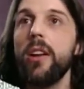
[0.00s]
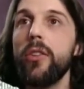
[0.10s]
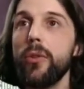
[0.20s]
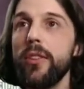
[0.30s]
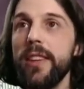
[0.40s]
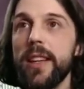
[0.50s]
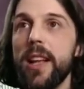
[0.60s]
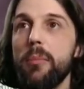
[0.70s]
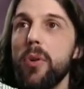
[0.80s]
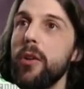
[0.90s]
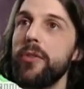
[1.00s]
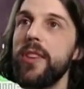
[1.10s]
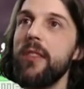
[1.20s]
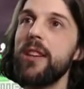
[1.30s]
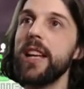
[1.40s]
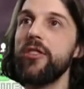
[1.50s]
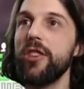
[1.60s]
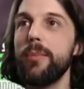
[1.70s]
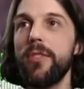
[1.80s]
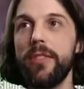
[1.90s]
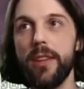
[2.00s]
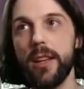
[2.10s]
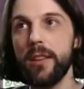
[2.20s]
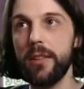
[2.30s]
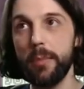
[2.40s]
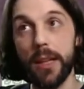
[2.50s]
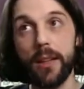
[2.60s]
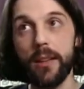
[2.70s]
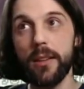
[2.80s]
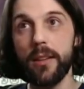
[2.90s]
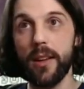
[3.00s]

So you see a number of derelict ships near this beacon.